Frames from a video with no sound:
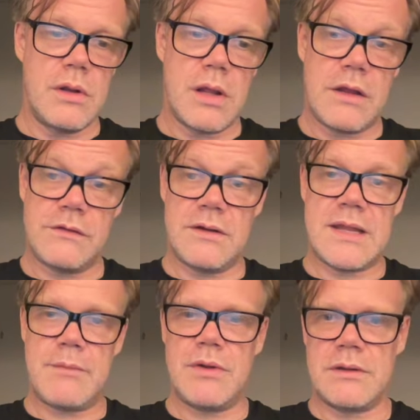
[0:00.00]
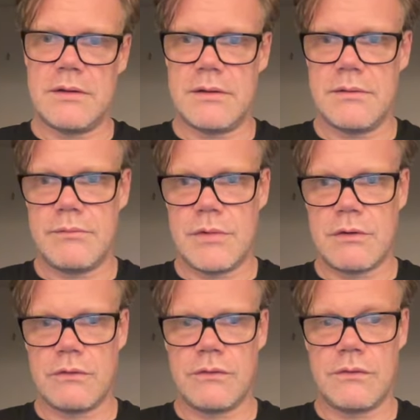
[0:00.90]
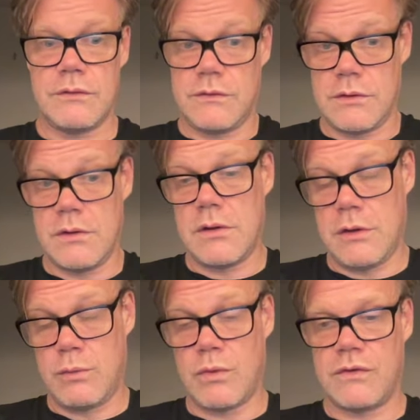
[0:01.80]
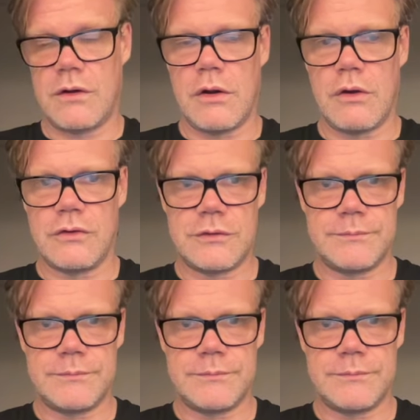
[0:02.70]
as a debit because it was a loss.